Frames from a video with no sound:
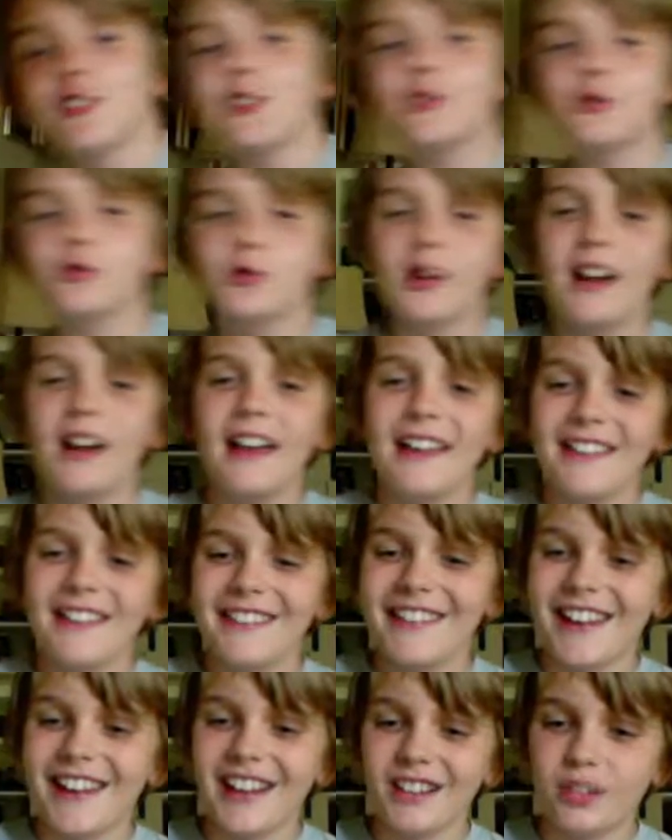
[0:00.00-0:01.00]
you in the
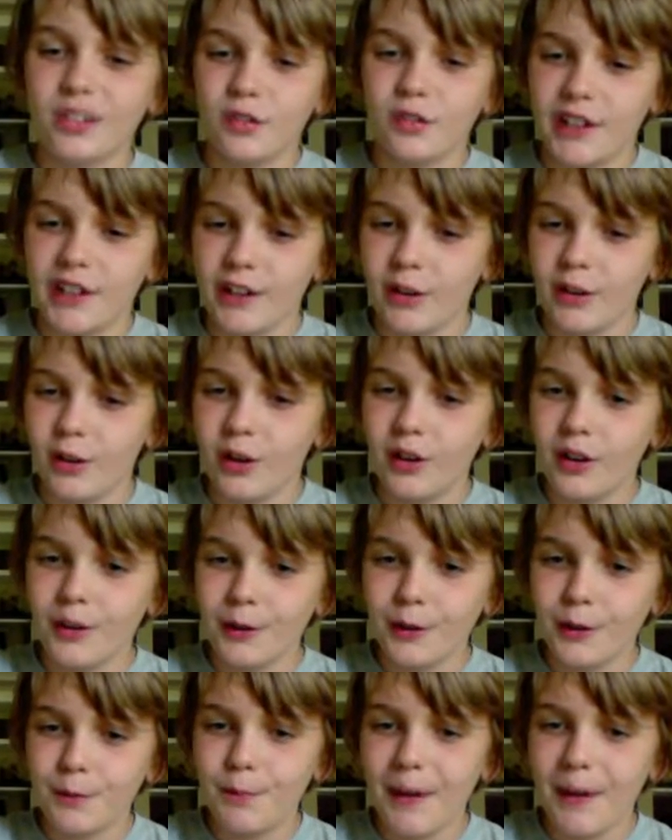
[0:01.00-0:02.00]
next video.
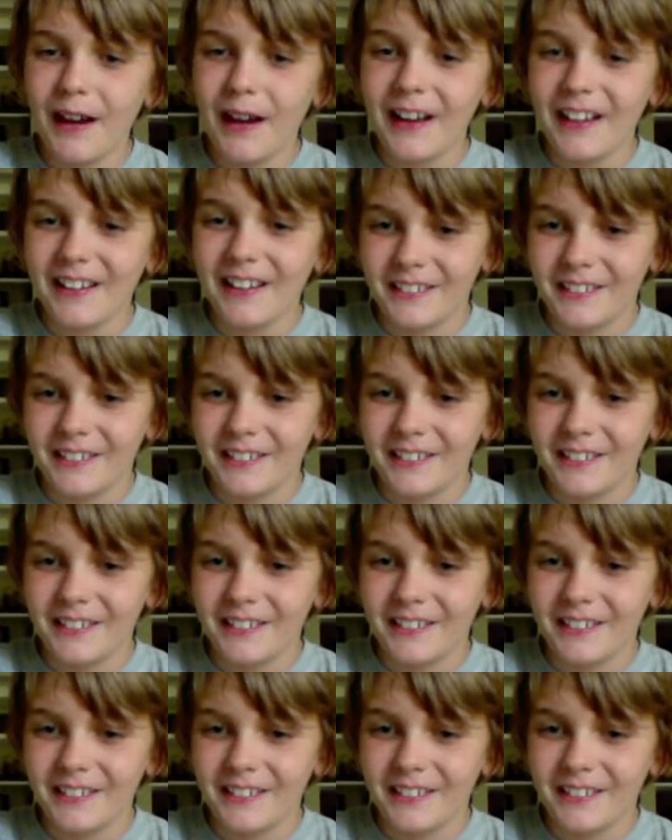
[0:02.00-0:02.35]
Goodbye.